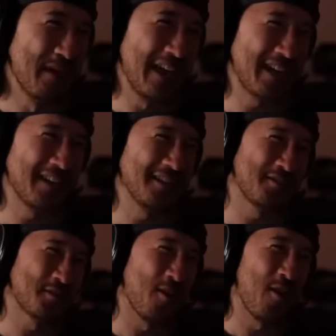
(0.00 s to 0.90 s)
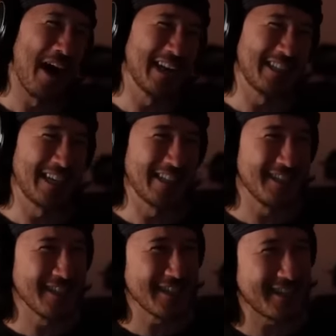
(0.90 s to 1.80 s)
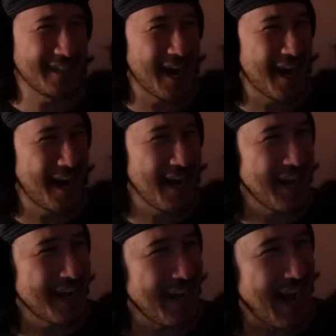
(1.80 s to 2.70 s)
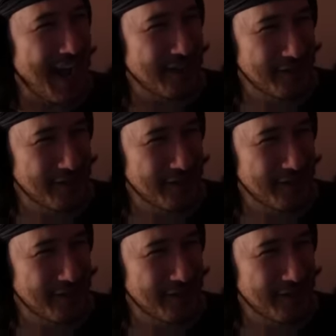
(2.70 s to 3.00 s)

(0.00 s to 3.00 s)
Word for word: make it so I didn't die at